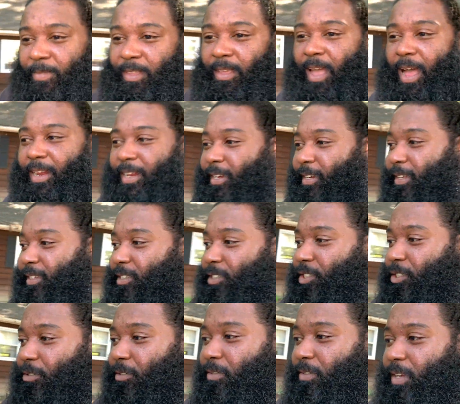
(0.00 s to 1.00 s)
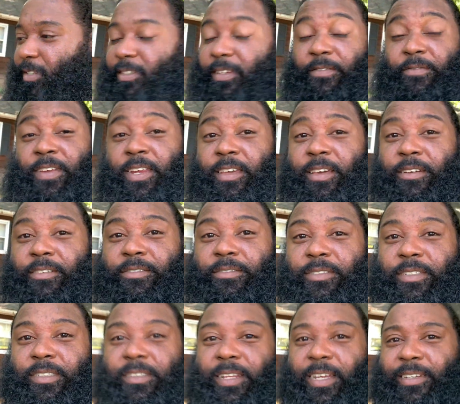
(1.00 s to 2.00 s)
I didn't get to shoot the rest of the video.
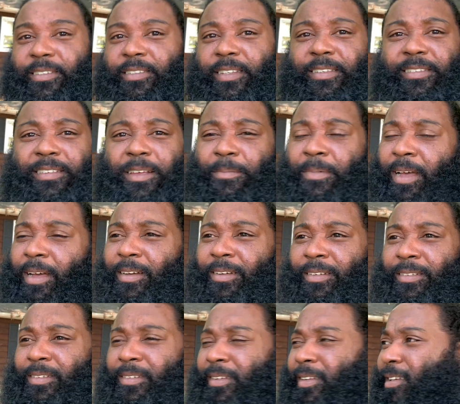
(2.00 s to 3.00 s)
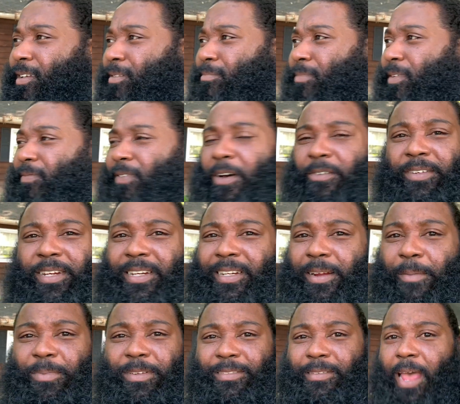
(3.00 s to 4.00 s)
Like I said, somehow my phone ended
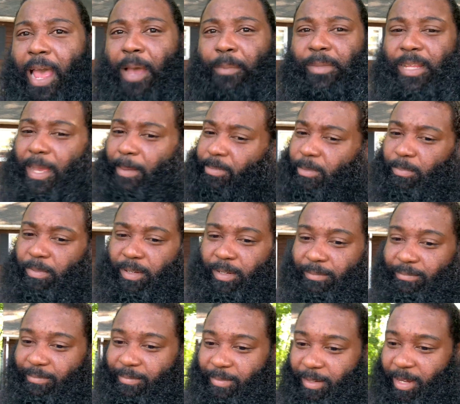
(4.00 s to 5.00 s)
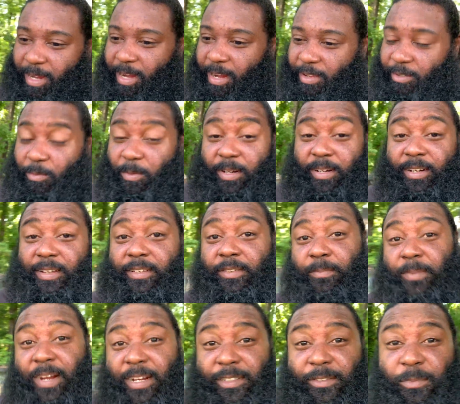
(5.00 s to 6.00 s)
up in time lapse, but it is what it is.
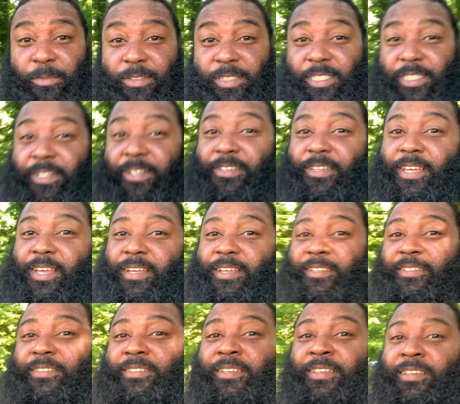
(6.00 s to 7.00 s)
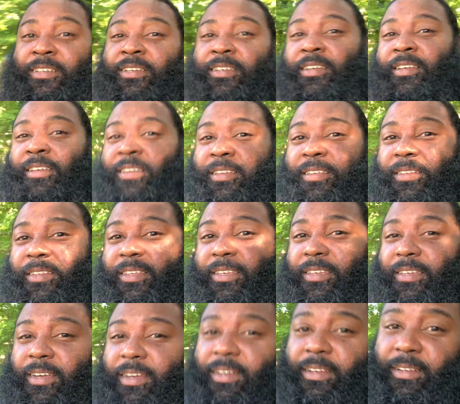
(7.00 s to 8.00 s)
But I just wanted to show you guys
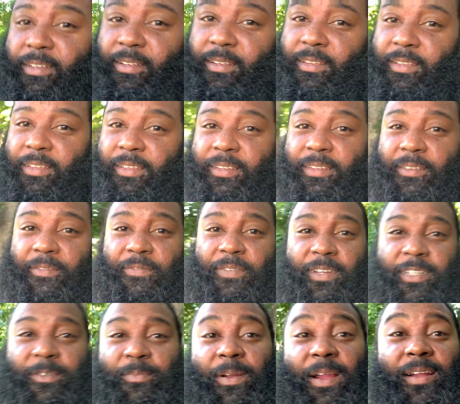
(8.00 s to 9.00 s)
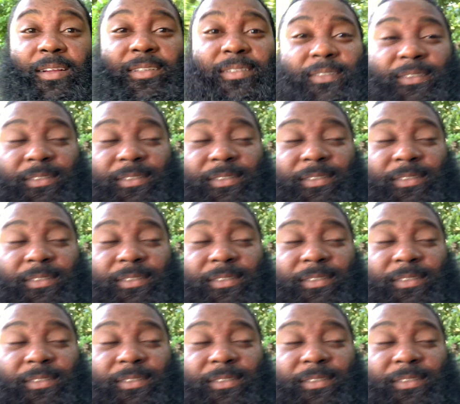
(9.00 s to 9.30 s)
the finished product.